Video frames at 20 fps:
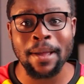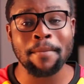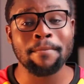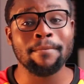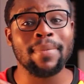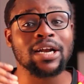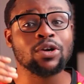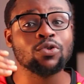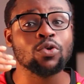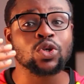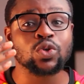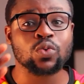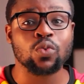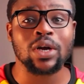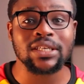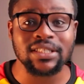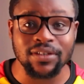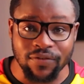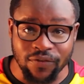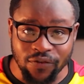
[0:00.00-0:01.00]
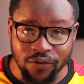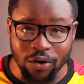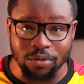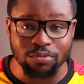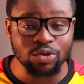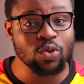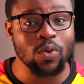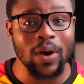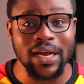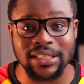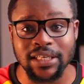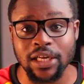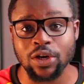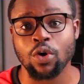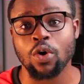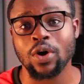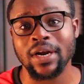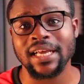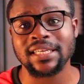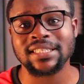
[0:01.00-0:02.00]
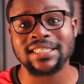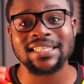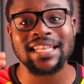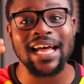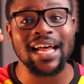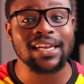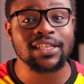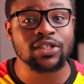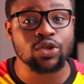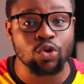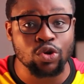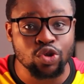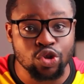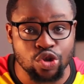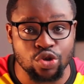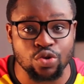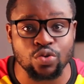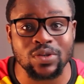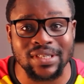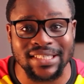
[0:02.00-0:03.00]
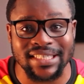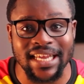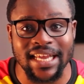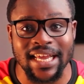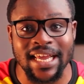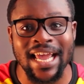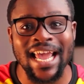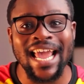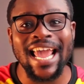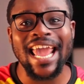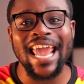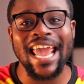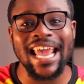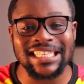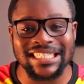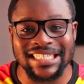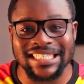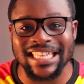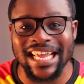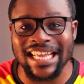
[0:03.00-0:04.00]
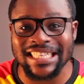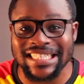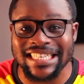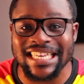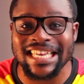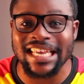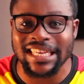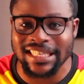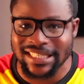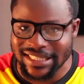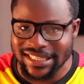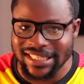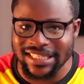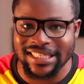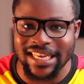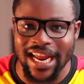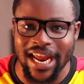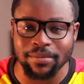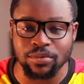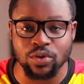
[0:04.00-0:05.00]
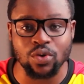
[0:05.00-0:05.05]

But those watching from US and others, that is on Tuesday, 8:30 Eastern time.